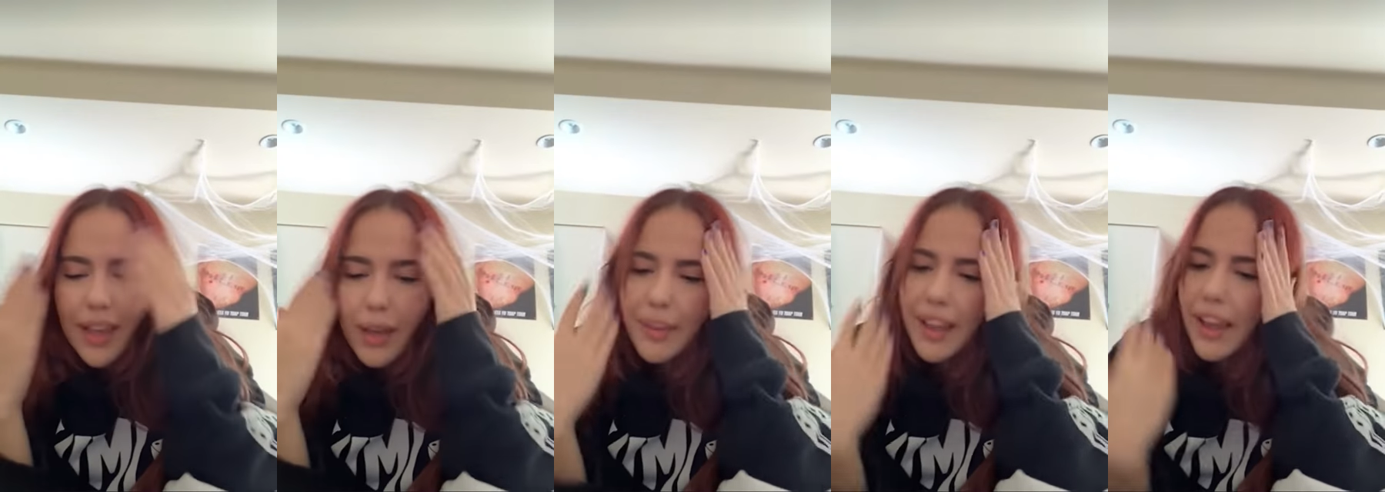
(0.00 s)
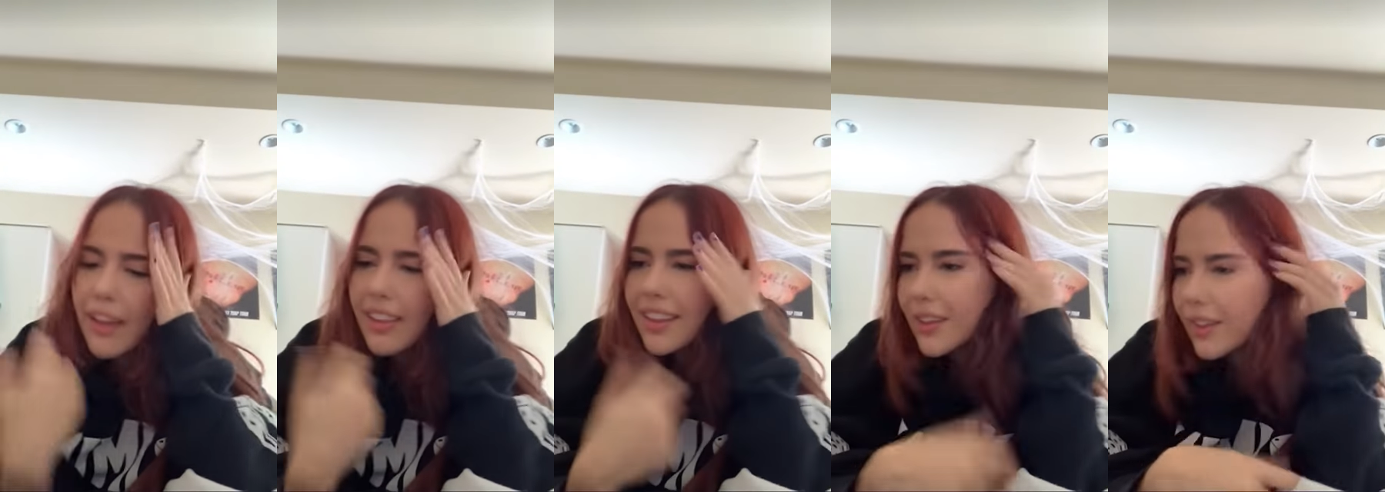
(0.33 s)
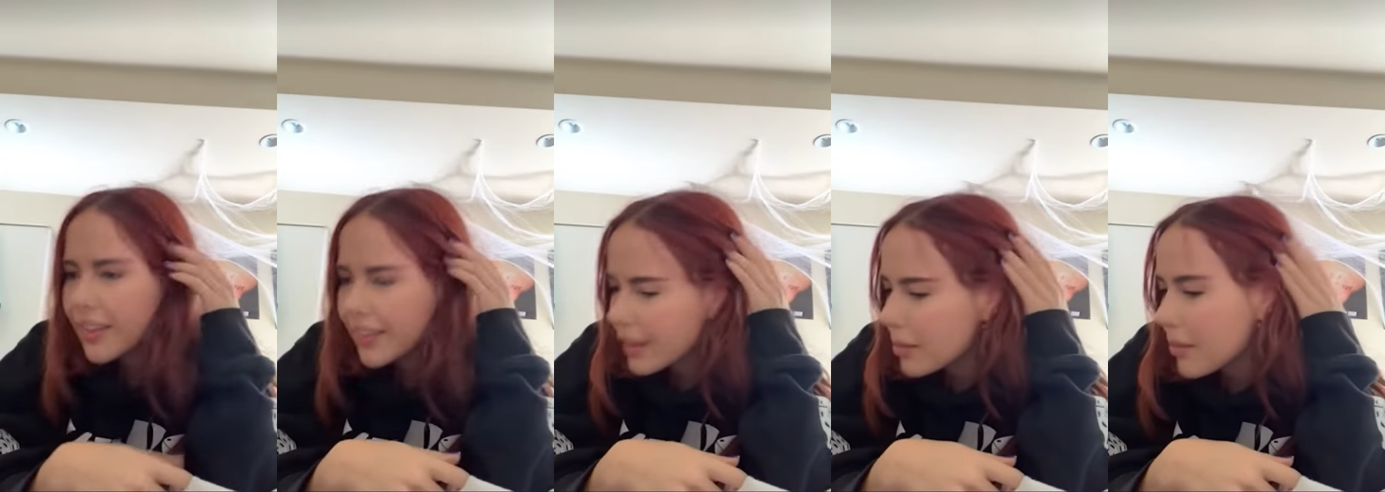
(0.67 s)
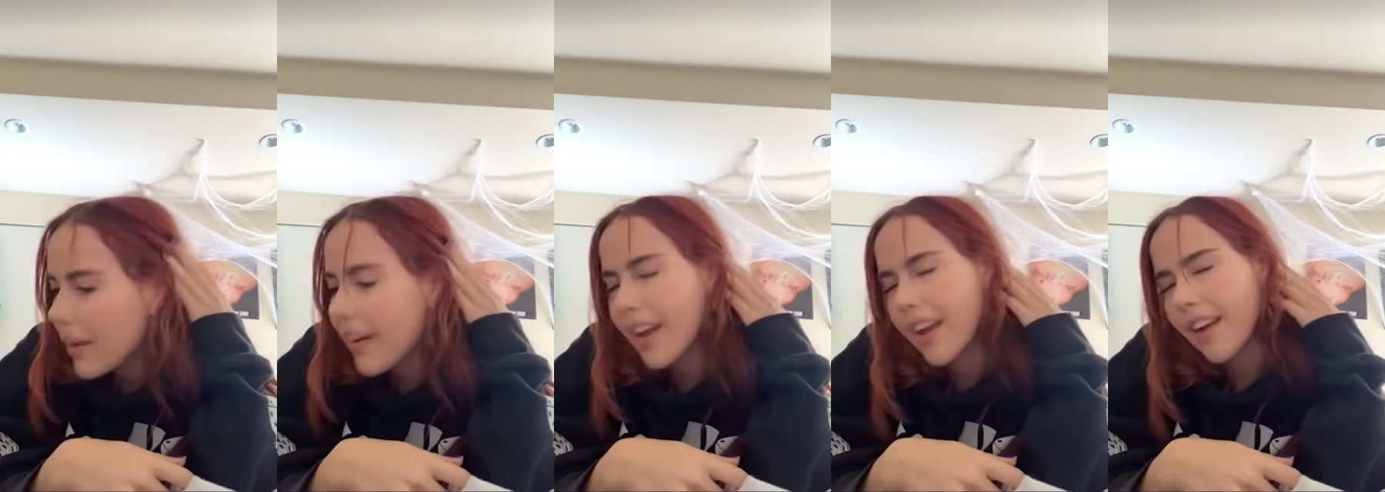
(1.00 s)
I'm like I only know anything
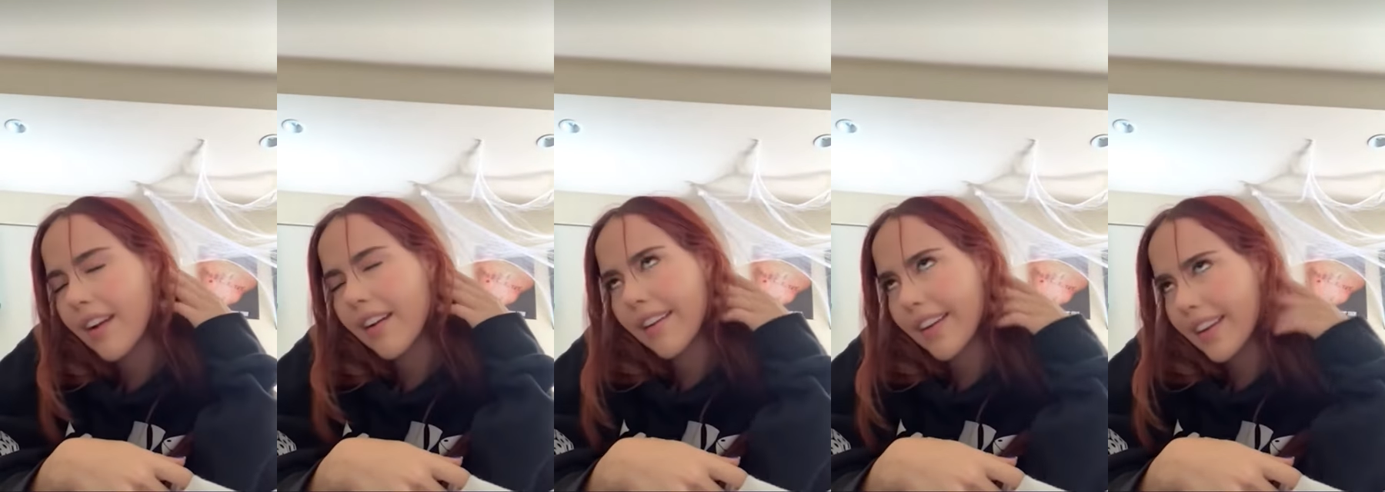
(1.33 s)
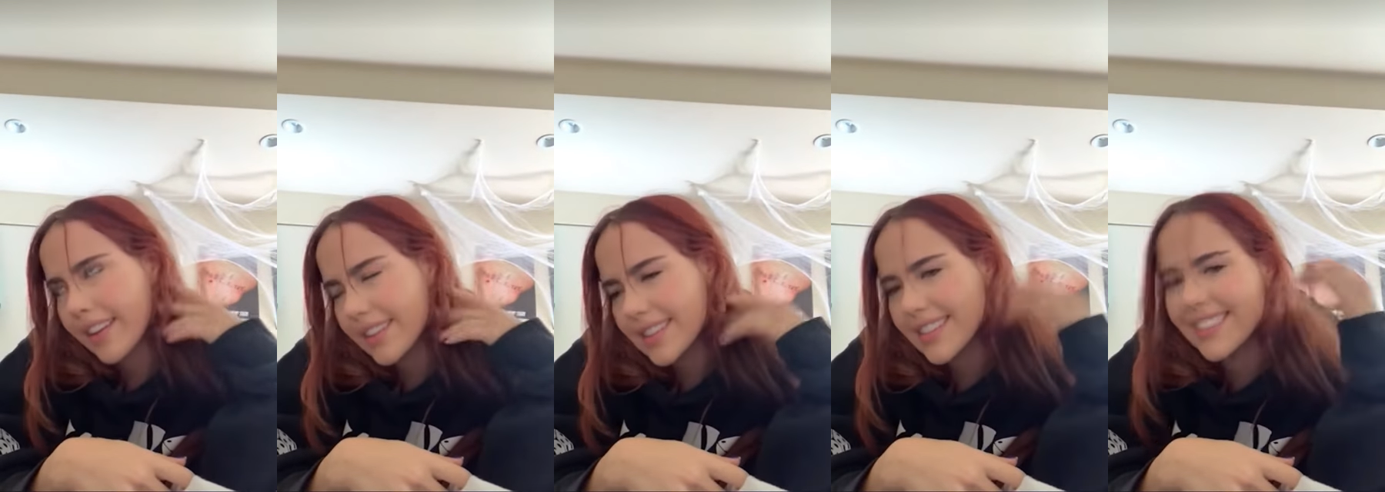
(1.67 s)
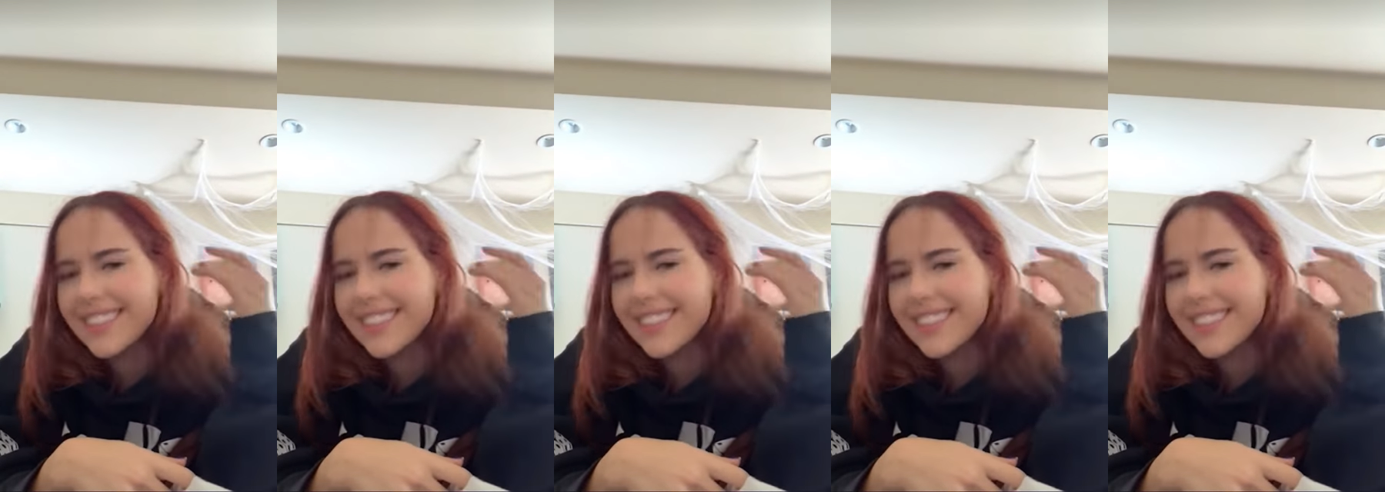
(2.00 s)
about Aries.